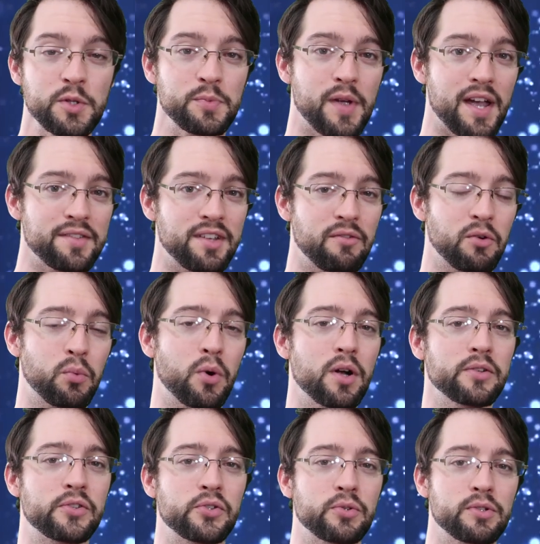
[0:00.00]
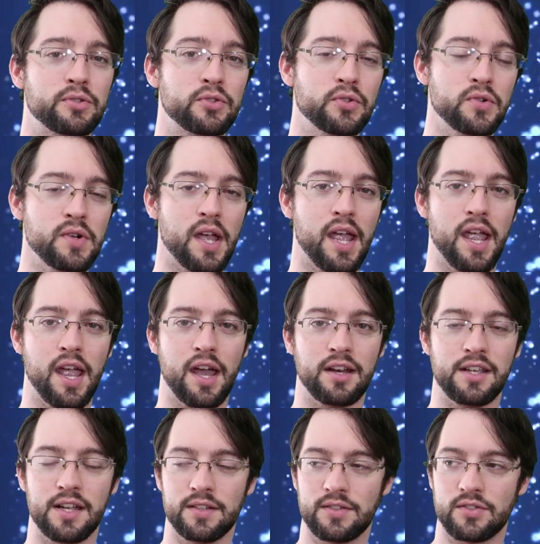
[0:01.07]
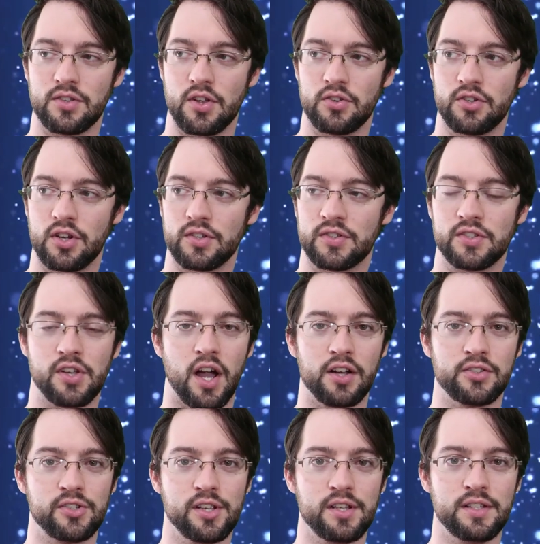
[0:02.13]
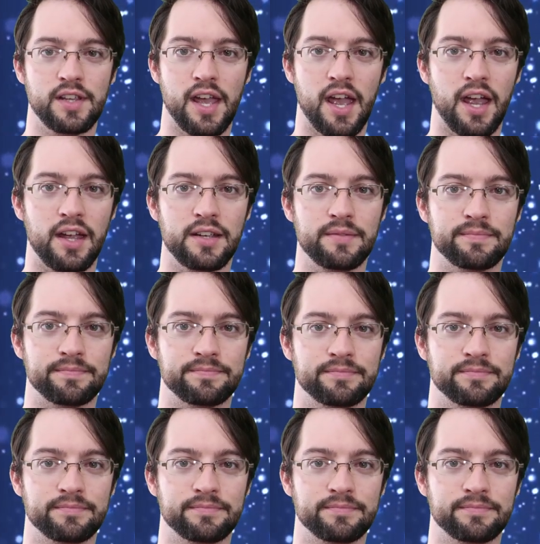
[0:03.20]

what's up guys, david two and two, and it's discussion day.